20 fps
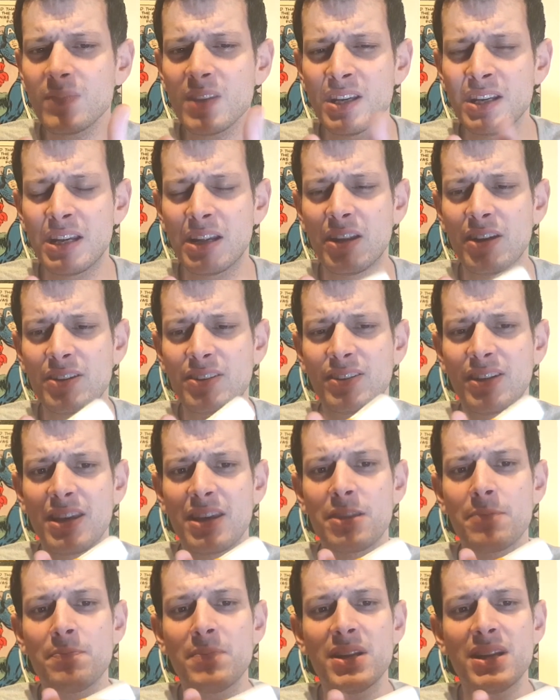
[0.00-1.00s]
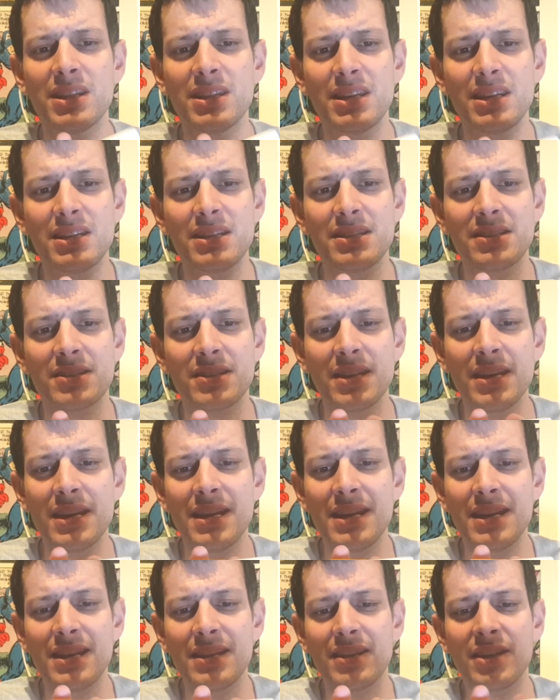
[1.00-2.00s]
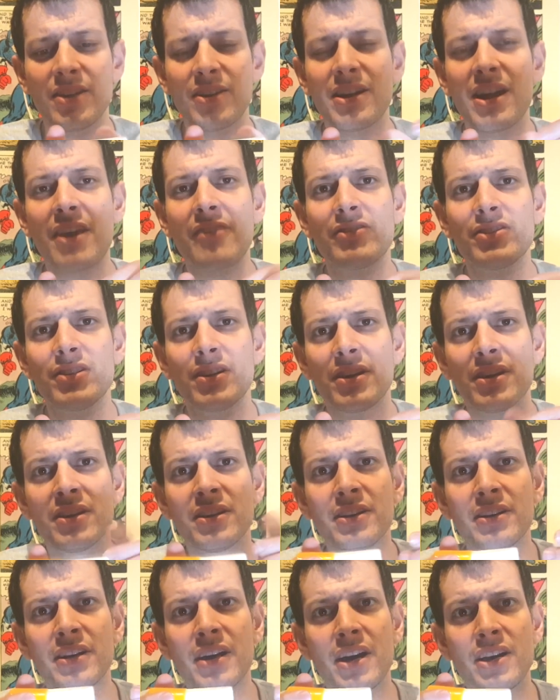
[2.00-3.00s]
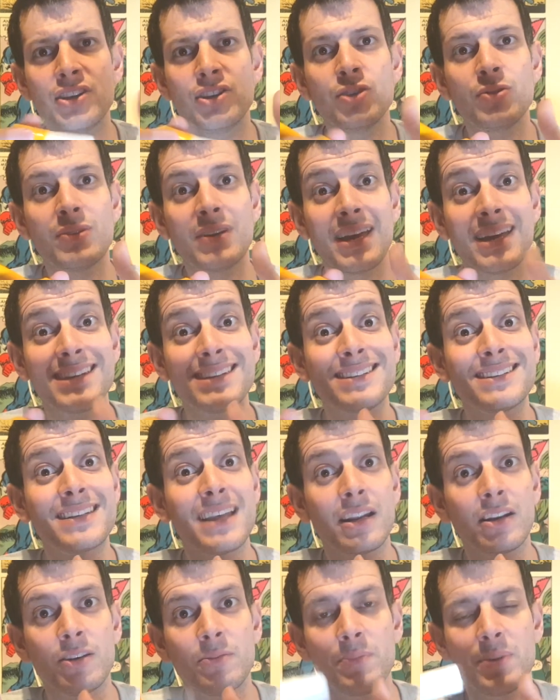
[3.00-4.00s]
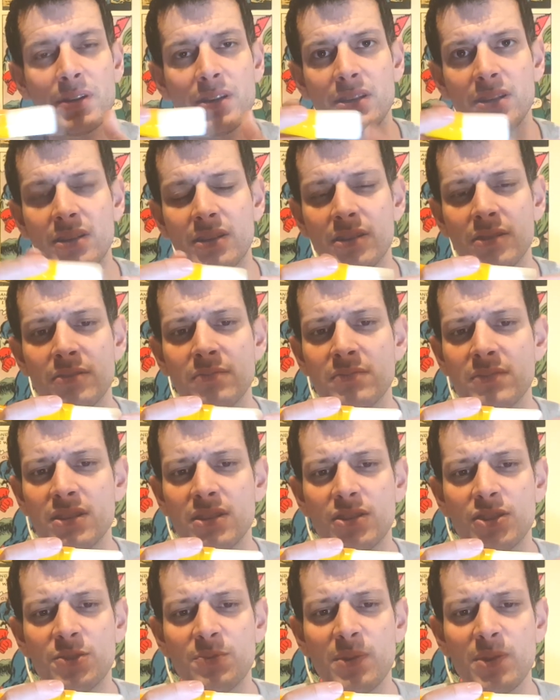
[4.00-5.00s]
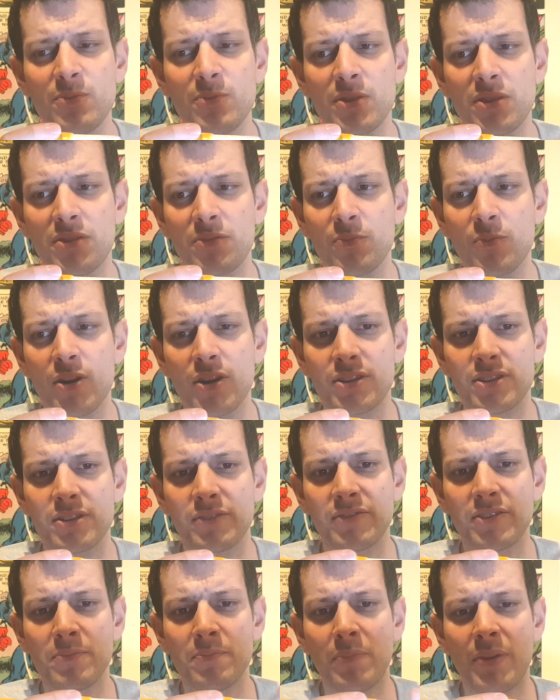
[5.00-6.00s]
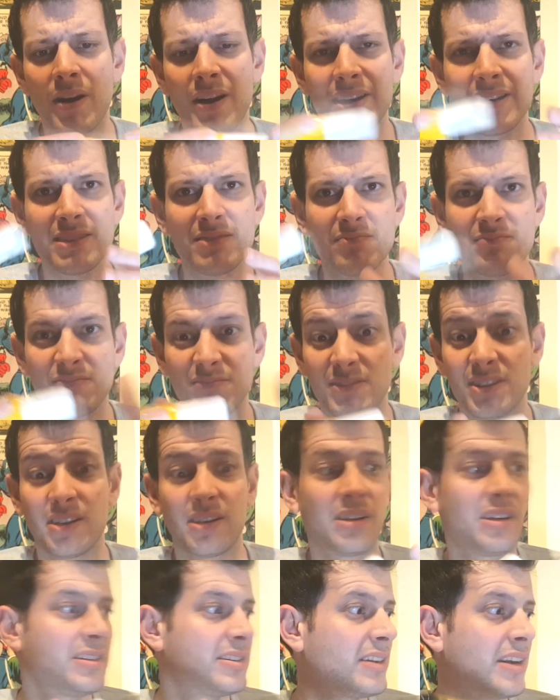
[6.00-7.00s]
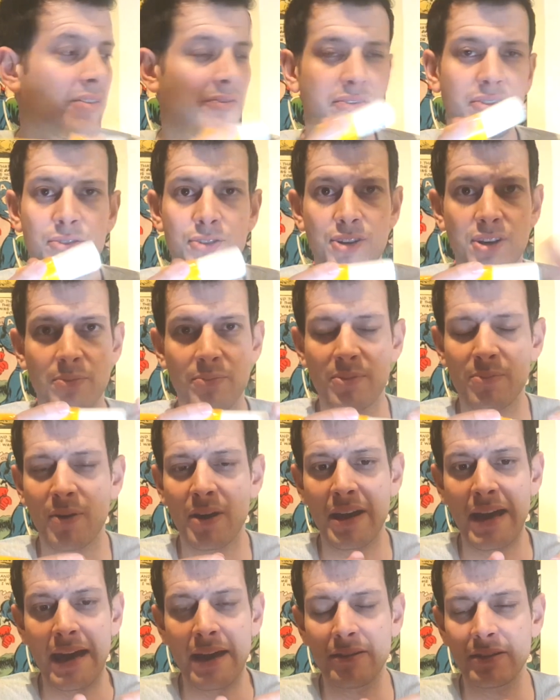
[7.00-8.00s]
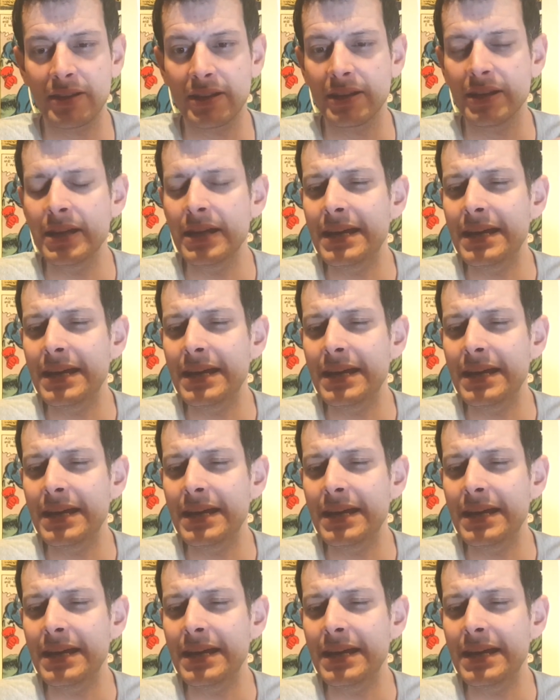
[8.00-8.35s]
Now, like I say, at the minute they don't have a UK seller, but you can speak with work stuff. You can buy, and you know, as I have, they ship them out here.